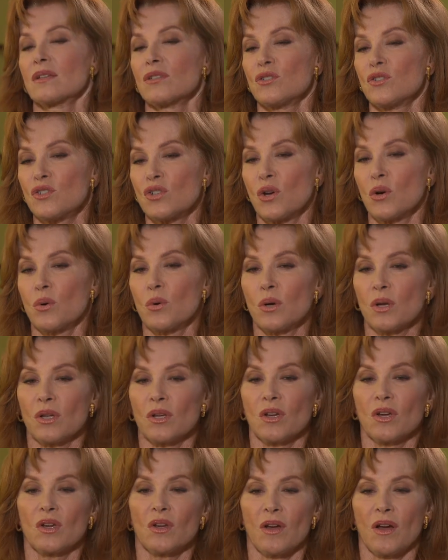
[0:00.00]
So
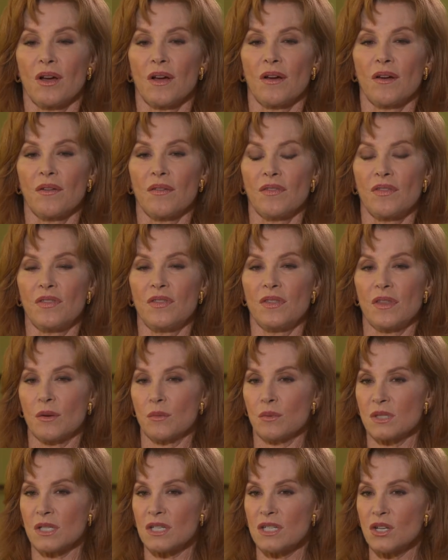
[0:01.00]
uh, there
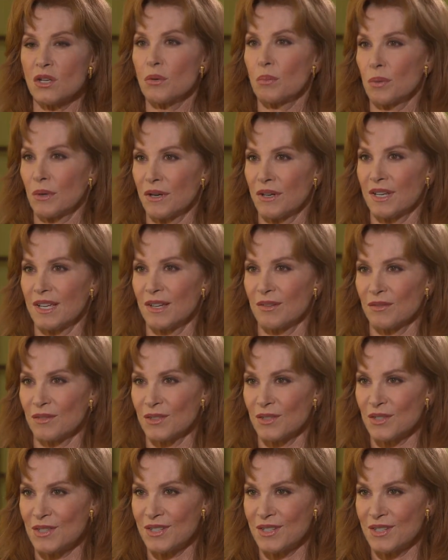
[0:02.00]
was a dinner party given